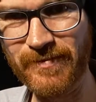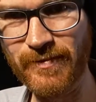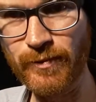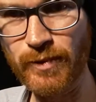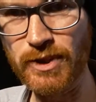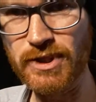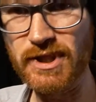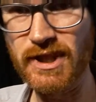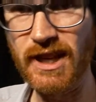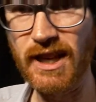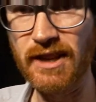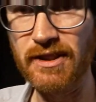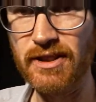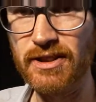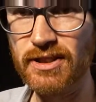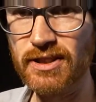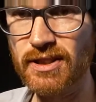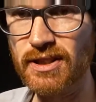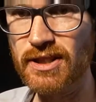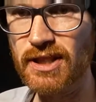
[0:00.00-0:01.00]
once again,
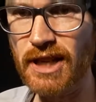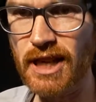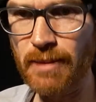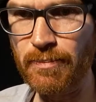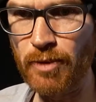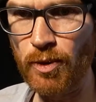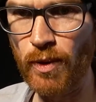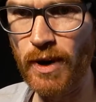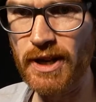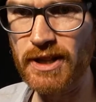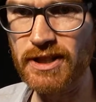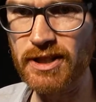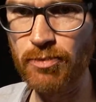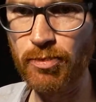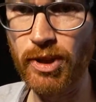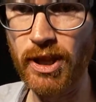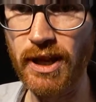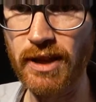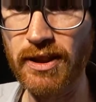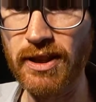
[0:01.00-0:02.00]
there's a couple ways to
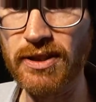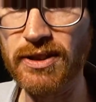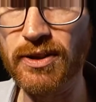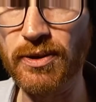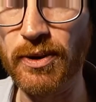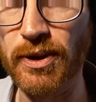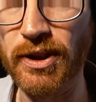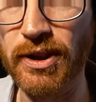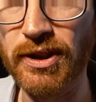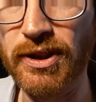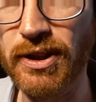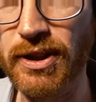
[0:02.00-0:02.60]
play this chord on the